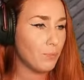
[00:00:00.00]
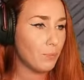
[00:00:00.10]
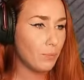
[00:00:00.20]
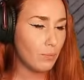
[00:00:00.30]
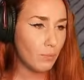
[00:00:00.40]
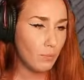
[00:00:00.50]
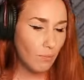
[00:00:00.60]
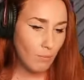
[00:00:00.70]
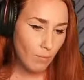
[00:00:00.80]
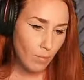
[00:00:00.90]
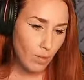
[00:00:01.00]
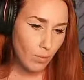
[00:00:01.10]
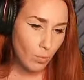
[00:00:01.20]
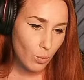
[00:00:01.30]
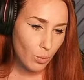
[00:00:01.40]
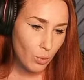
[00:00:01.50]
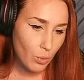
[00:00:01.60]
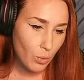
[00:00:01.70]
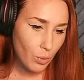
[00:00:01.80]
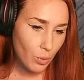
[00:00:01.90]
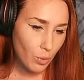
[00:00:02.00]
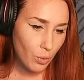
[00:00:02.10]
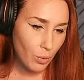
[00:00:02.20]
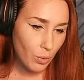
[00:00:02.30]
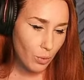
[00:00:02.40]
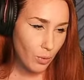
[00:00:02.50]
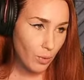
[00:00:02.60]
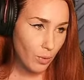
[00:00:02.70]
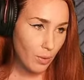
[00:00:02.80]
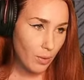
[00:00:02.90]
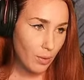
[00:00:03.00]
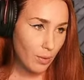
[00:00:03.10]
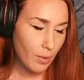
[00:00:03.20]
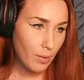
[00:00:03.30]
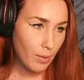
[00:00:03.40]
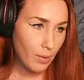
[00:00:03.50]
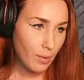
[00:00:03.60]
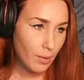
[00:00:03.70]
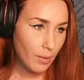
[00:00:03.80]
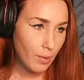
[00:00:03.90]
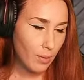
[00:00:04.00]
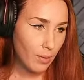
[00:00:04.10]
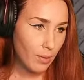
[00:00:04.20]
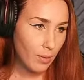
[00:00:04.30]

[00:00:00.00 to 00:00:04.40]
(no one is talking)